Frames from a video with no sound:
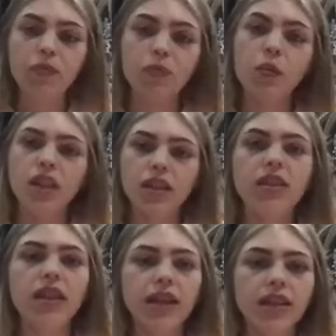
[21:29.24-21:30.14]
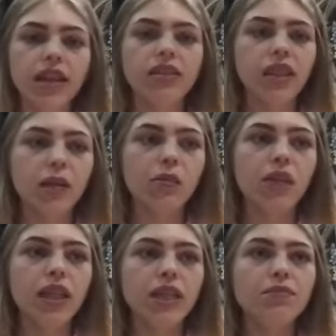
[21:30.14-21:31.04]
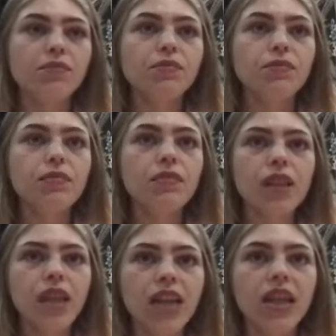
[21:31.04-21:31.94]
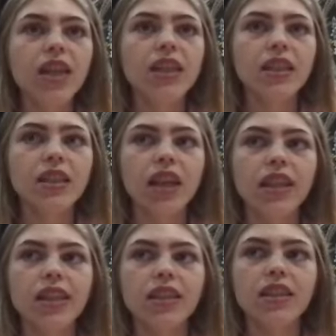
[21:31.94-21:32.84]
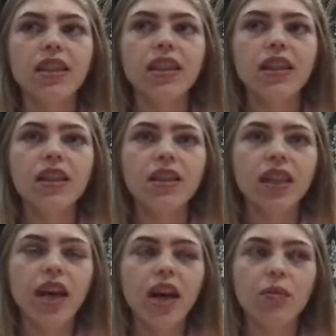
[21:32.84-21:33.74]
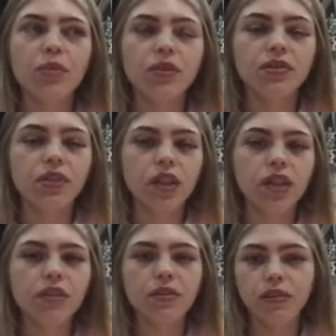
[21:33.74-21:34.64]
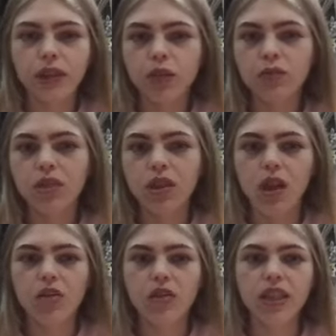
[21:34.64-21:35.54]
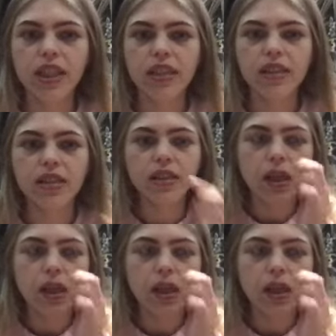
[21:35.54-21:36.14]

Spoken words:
with that theatre company. And then I decided that I prefer film over theatre.